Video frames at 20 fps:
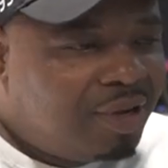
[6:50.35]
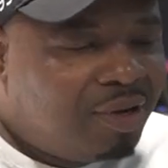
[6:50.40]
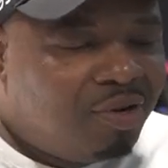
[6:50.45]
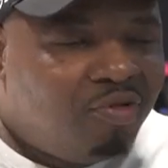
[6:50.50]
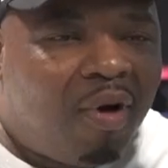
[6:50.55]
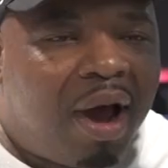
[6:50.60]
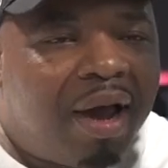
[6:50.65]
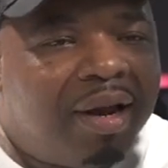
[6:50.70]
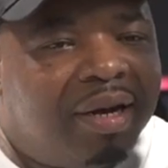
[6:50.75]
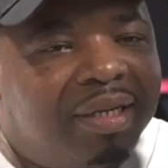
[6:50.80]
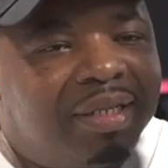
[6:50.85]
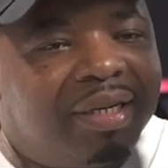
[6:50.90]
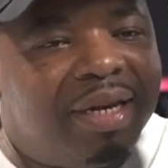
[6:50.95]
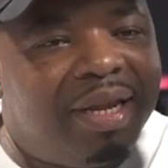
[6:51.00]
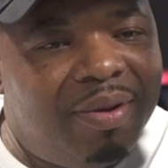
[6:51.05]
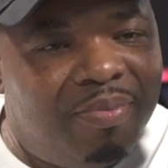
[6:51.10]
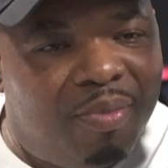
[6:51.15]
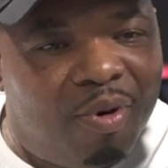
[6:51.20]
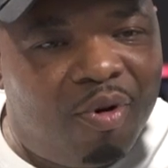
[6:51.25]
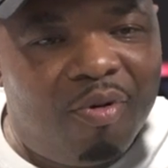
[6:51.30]
You know, I had to
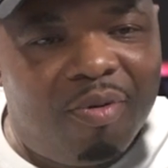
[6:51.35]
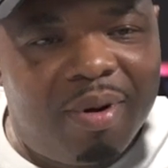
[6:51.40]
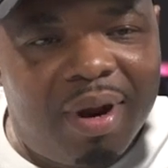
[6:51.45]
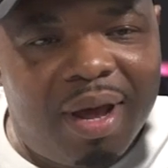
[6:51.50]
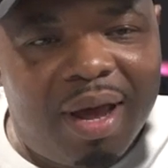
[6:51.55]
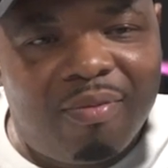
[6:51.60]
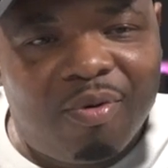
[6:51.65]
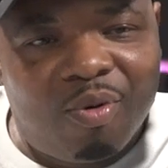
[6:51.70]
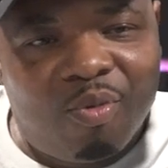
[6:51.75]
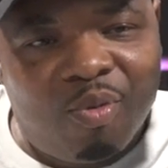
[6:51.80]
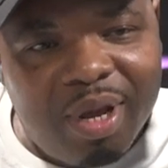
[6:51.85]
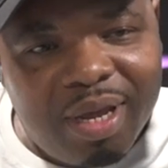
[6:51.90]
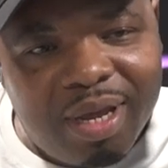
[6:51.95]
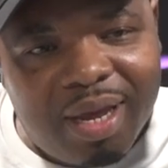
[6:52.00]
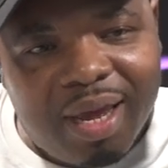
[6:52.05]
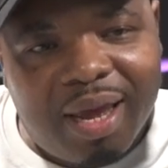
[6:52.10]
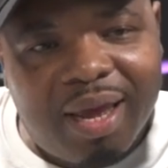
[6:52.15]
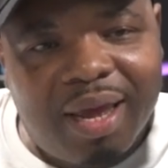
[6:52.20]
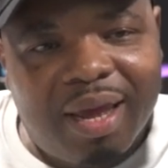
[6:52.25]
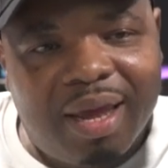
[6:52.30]
sleep over there every
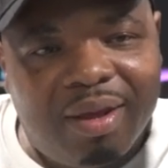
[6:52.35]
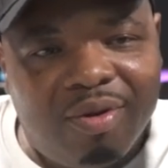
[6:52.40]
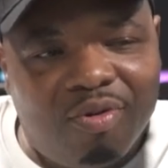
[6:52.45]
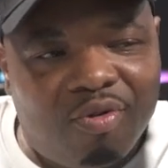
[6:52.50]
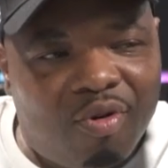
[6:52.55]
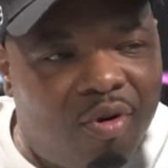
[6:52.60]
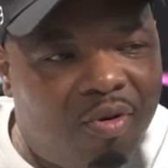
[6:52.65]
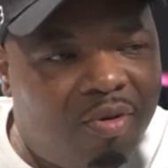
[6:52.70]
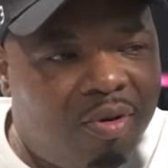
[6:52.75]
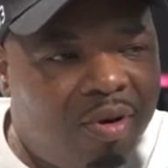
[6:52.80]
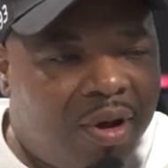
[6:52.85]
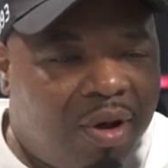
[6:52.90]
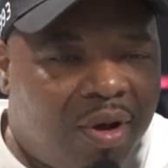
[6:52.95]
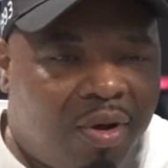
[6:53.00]
weekend, you know.